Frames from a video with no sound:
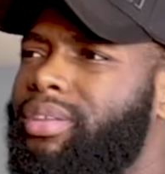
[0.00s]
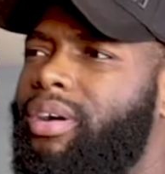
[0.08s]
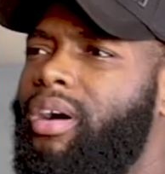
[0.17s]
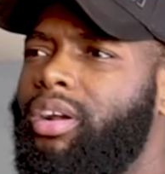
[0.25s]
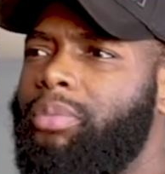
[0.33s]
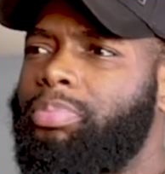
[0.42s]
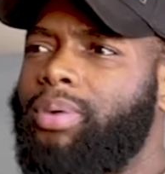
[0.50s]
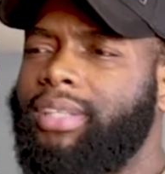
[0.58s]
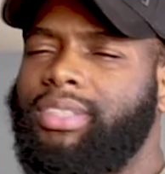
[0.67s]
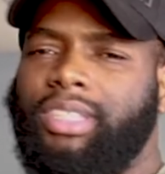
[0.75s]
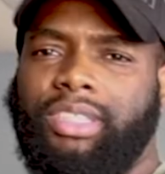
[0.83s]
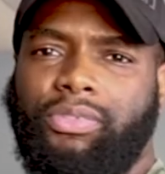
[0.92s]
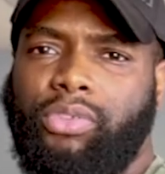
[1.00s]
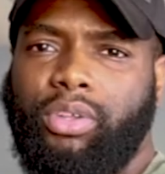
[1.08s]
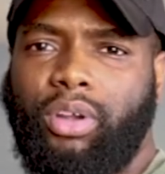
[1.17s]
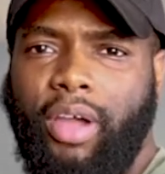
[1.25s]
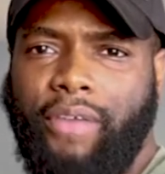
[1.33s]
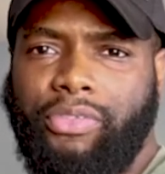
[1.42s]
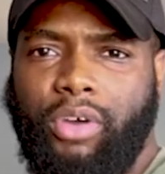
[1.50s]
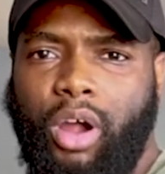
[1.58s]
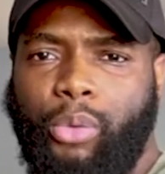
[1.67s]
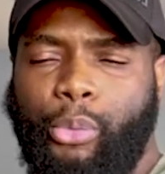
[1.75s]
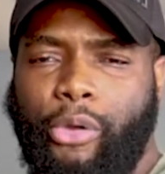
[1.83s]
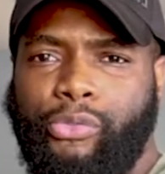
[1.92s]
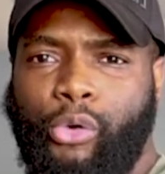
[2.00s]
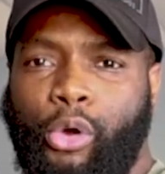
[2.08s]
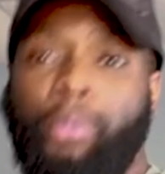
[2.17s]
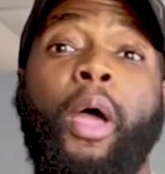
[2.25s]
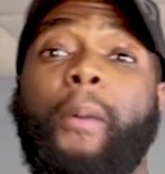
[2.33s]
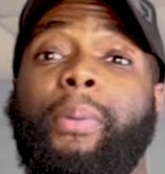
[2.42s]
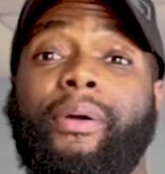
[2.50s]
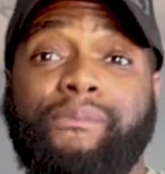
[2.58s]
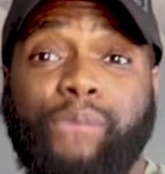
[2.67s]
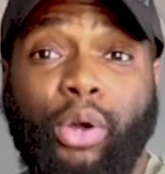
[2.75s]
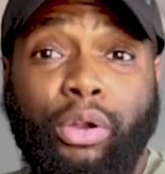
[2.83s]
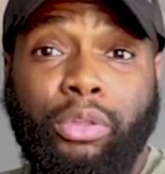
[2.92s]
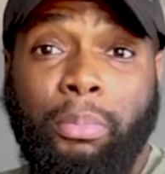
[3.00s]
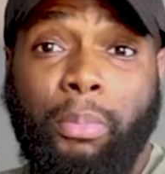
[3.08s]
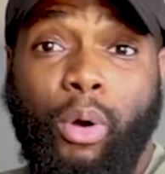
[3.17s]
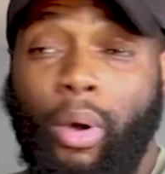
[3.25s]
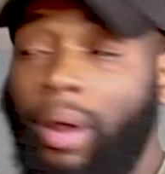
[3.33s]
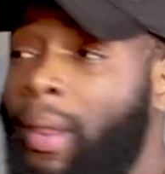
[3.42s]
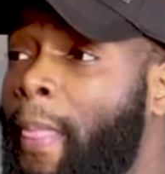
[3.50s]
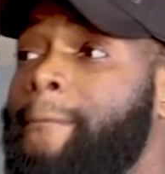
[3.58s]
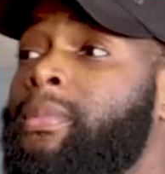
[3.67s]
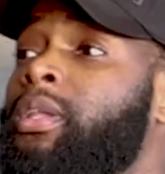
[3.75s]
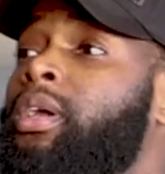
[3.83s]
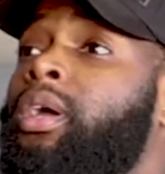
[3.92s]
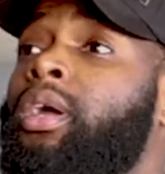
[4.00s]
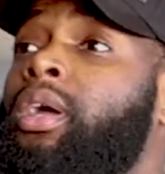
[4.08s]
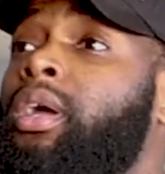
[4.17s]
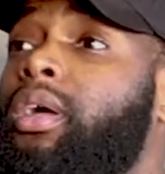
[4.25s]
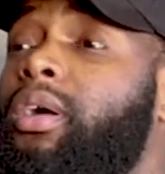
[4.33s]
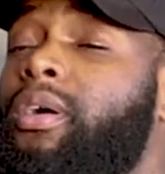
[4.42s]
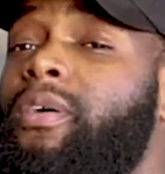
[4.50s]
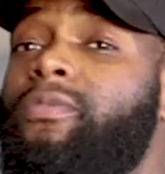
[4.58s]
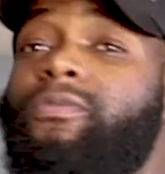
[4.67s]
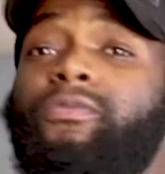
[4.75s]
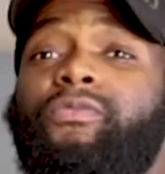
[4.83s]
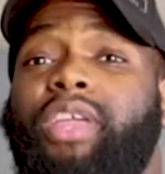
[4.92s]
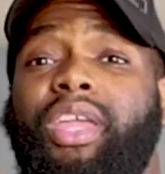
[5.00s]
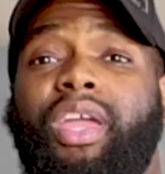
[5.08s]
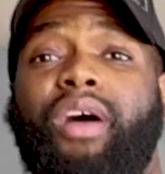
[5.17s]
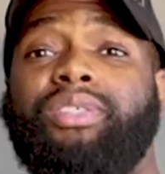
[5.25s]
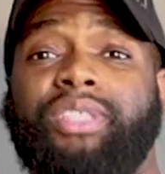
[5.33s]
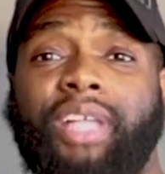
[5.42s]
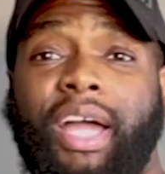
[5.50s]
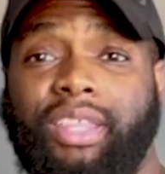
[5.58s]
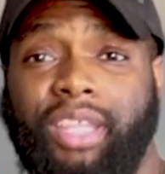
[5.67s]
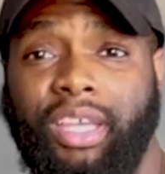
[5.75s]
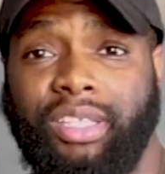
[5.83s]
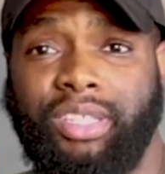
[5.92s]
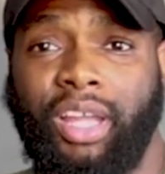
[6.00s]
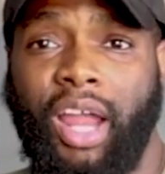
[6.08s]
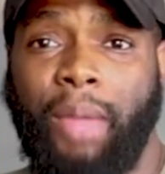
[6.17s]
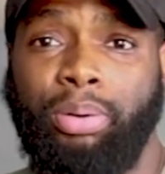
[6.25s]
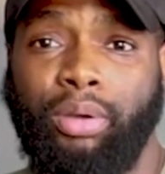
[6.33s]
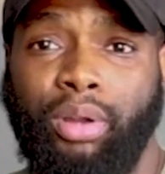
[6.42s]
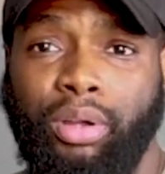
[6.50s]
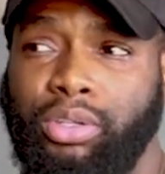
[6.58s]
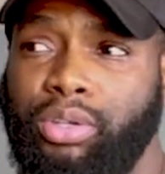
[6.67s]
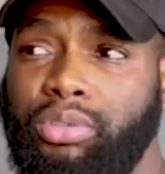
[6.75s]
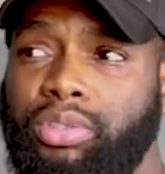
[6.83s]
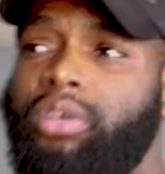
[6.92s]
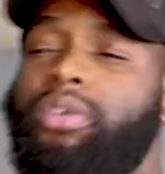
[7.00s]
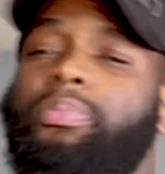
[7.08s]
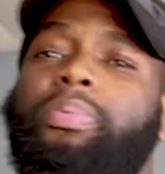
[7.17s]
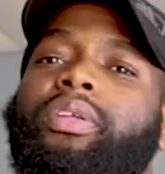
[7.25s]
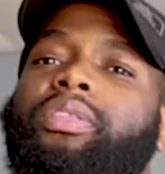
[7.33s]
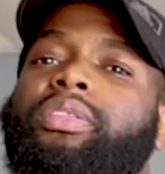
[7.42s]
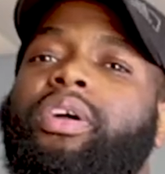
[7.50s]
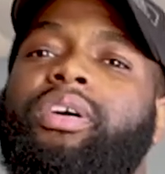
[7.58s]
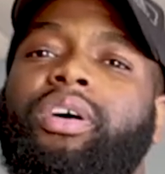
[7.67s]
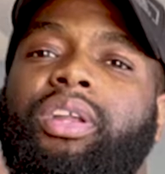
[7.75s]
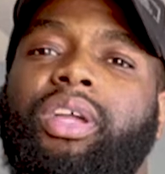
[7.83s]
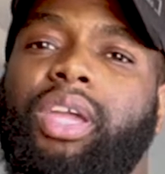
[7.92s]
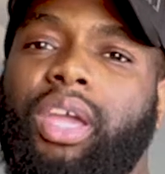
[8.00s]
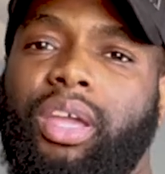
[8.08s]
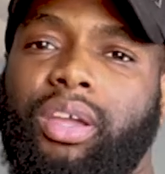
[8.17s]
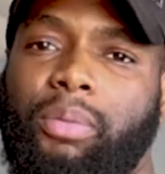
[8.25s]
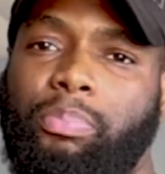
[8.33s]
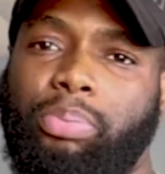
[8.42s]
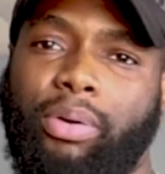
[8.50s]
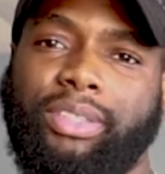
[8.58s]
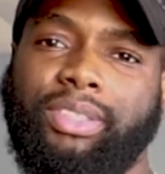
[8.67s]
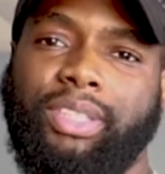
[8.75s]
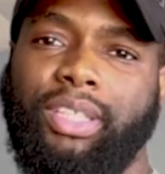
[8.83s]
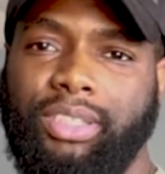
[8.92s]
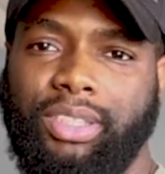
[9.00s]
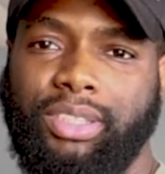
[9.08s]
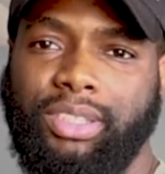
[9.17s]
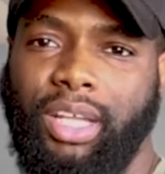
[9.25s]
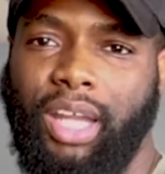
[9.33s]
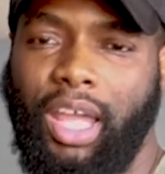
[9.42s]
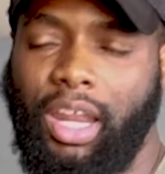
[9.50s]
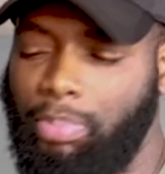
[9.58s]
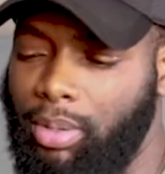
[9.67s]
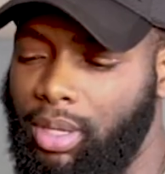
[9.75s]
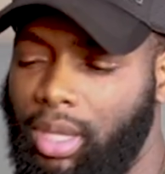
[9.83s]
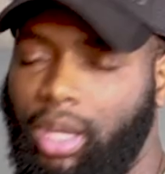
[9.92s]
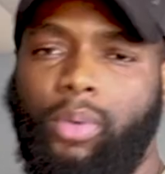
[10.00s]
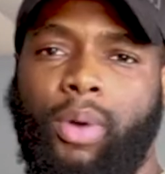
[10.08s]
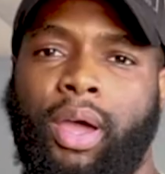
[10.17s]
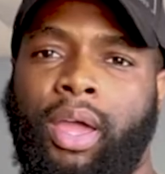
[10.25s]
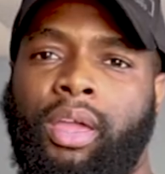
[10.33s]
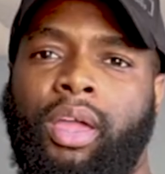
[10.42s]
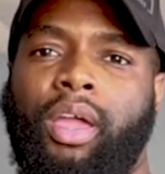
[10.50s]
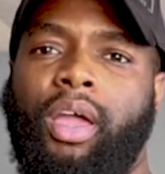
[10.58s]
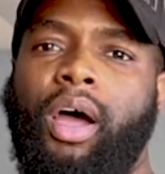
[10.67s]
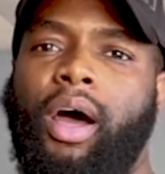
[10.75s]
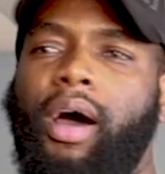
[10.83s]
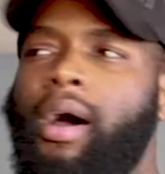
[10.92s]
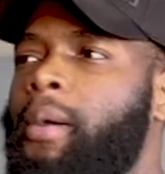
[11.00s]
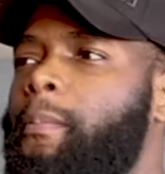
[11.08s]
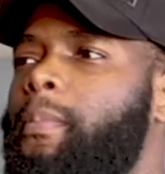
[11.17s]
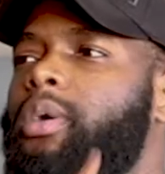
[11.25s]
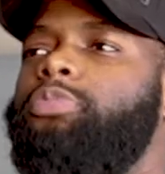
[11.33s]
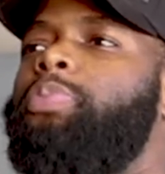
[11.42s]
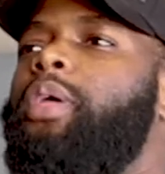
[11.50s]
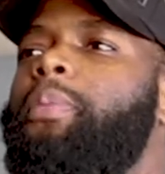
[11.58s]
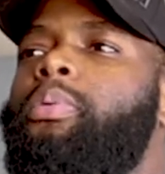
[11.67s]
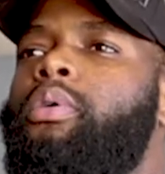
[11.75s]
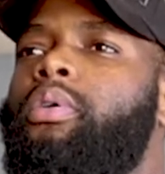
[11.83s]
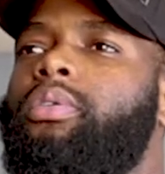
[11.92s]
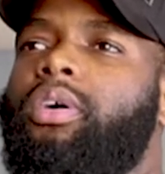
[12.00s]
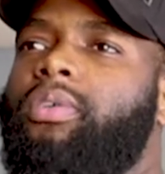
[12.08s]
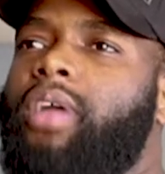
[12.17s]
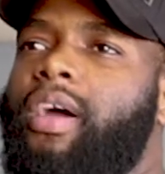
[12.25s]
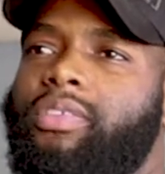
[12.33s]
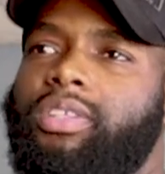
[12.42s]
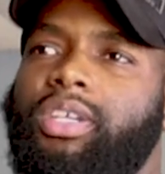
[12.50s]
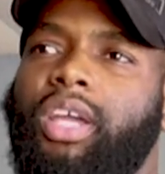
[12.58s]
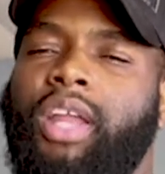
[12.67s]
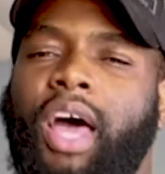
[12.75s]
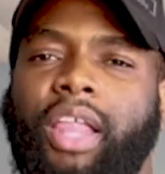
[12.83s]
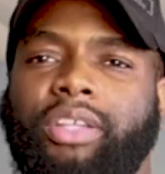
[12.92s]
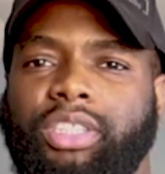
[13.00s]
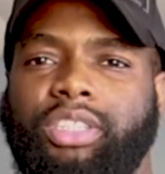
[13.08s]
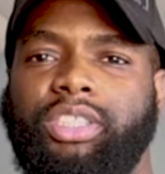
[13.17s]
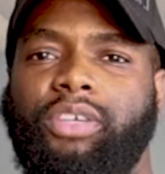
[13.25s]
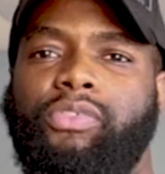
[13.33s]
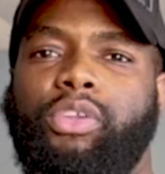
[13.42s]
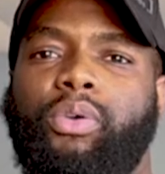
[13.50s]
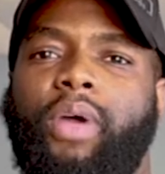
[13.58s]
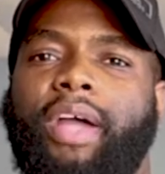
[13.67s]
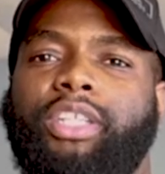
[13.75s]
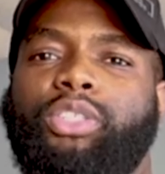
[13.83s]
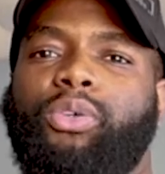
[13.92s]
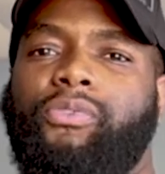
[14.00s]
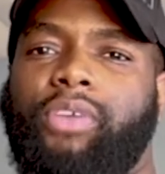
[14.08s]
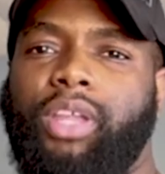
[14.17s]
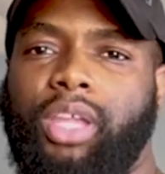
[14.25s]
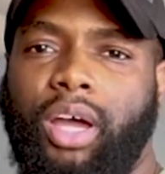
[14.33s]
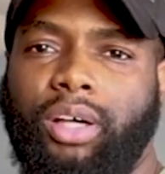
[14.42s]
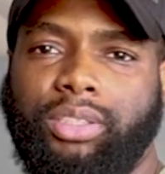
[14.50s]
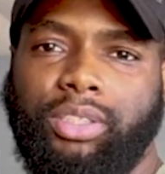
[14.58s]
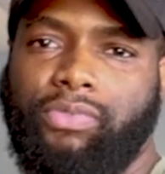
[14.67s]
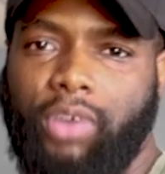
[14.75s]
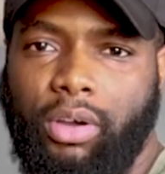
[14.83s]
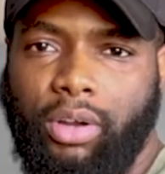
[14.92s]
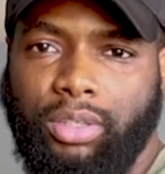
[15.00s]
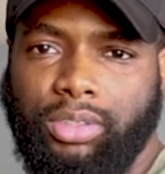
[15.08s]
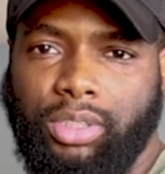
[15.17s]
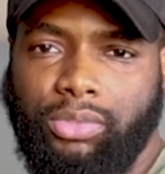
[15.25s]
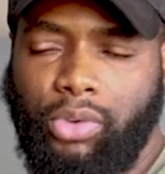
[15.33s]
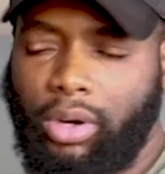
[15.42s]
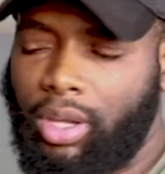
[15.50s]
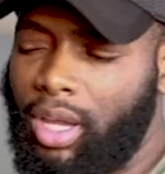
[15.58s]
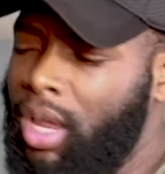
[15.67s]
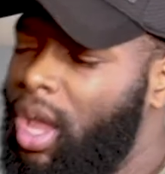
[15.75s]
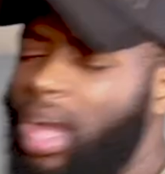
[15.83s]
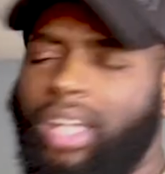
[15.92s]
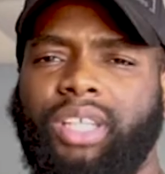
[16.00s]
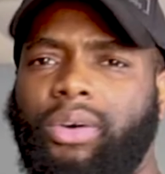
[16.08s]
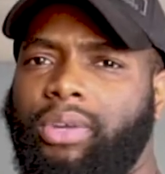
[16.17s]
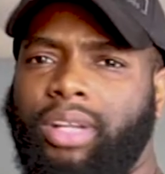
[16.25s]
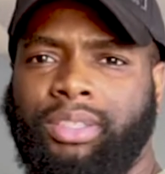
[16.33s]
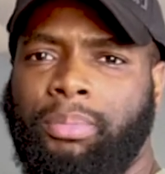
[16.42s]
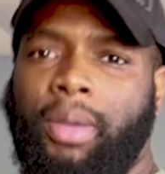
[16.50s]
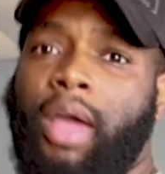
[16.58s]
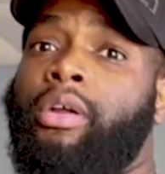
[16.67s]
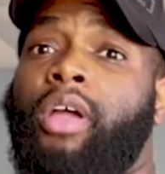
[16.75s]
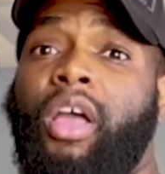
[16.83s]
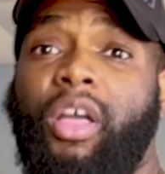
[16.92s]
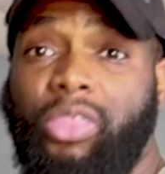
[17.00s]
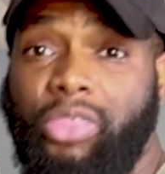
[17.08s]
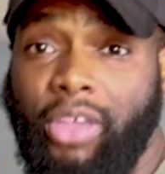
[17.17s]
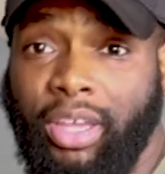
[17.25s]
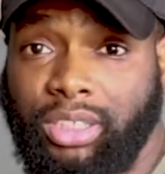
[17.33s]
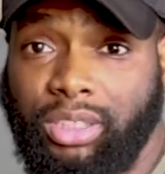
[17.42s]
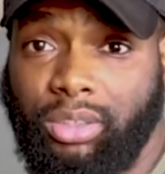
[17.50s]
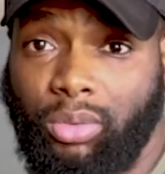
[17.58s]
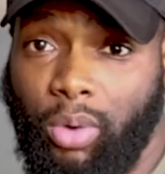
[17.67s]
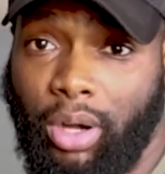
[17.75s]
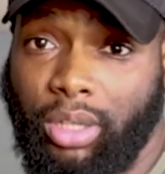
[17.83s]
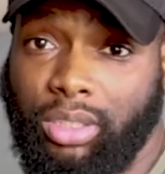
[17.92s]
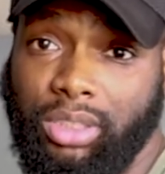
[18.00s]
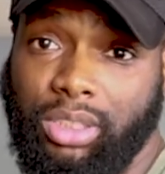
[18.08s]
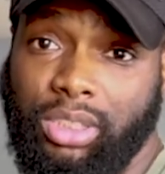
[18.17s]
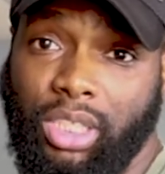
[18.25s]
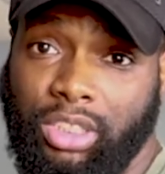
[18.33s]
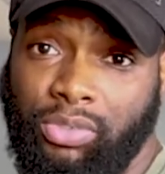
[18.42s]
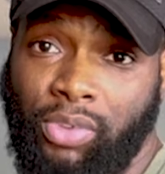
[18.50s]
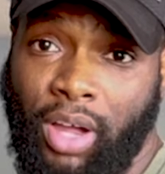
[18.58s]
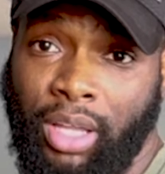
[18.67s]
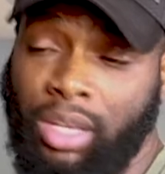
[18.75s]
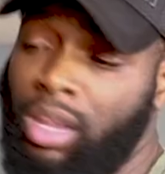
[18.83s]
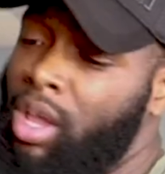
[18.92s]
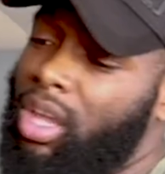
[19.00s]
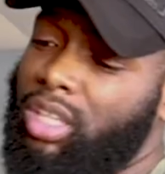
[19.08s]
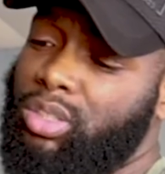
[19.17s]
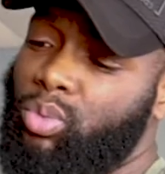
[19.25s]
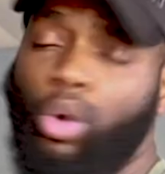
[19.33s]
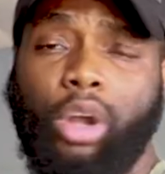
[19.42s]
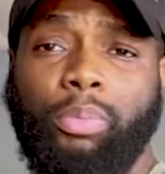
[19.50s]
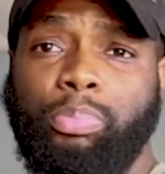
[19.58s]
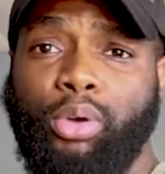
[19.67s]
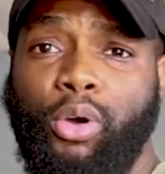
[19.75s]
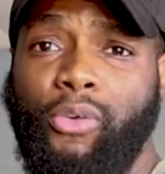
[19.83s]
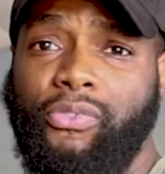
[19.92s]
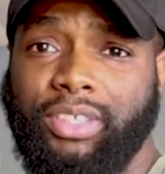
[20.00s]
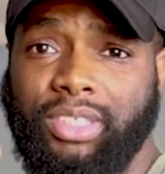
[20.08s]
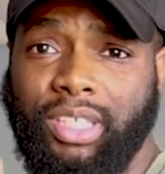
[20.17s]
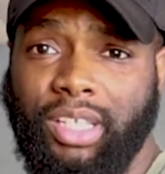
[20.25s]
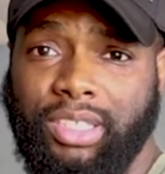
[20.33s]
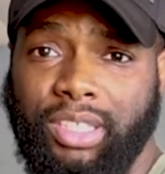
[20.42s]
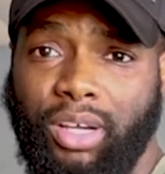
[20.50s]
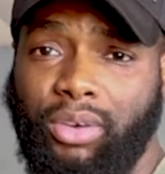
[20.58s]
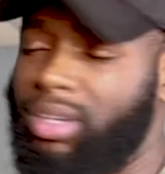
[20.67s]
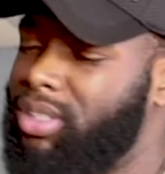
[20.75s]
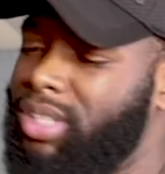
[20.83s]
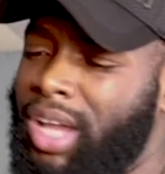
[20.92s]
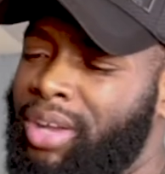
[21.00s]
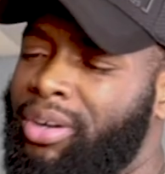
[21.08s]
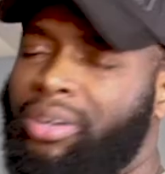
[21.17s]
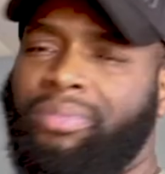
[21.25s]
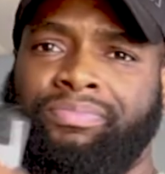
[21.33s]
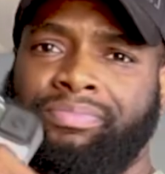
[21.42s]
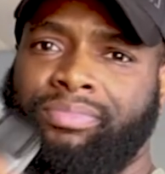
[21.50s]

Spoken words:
They're hard to process if you don't have the hardware for them. But furthermore, videos like this that I put on YouTube, they're gonna get compressed into 1080p anyway. Most people don't have the technology to view actual videos and photos in 4K, so it doesn't matter. This works just fine. It's waterproof, it's in a sealed container.